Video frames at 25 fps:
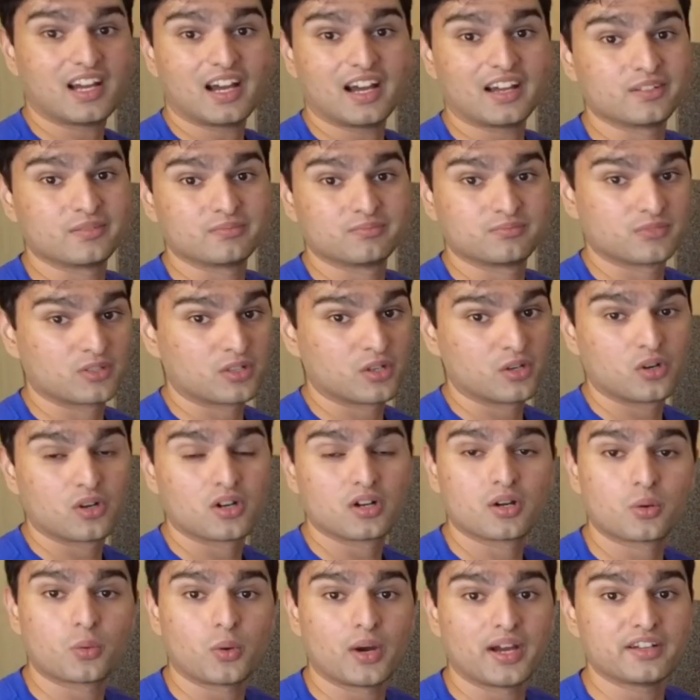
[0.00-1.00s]
I cook
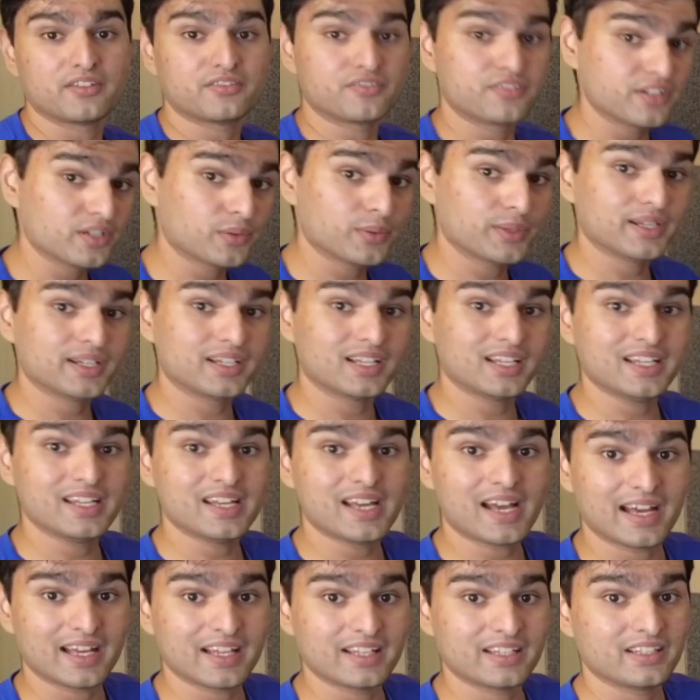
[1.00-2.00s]
quite frequently
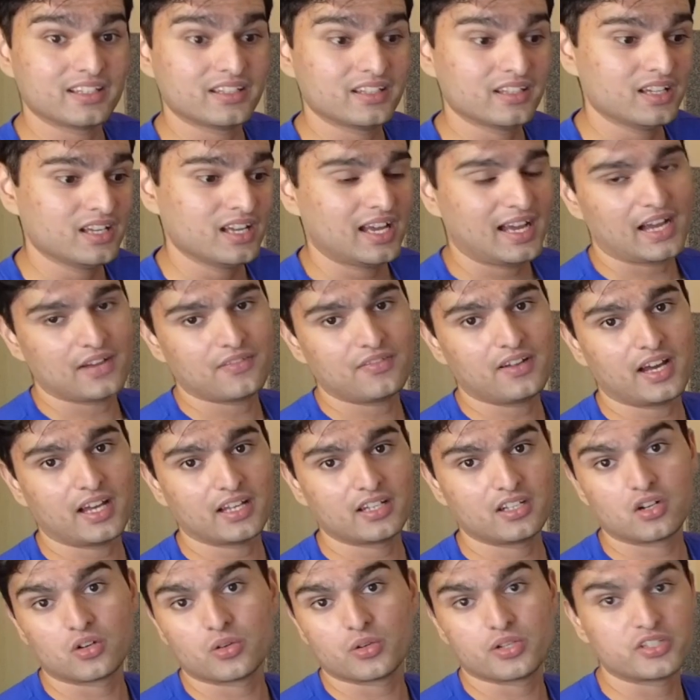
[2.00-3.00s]
and have had
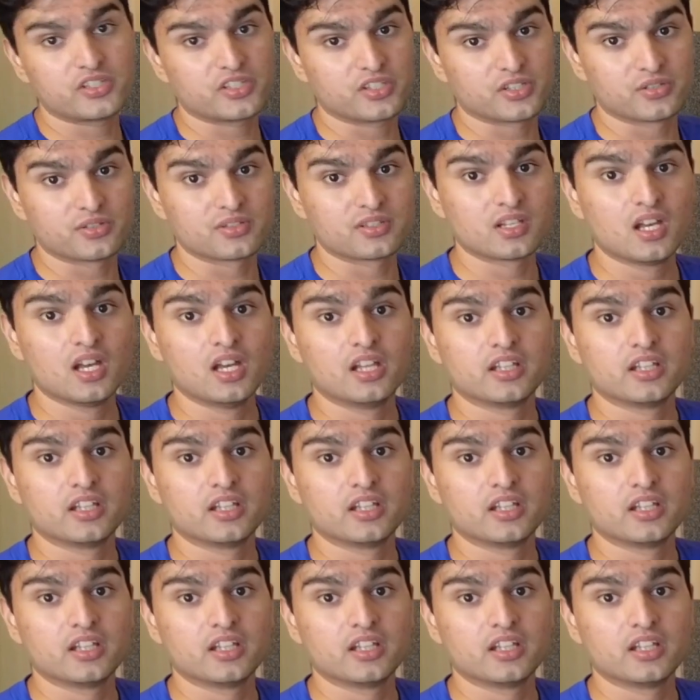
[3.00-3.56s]
no issues.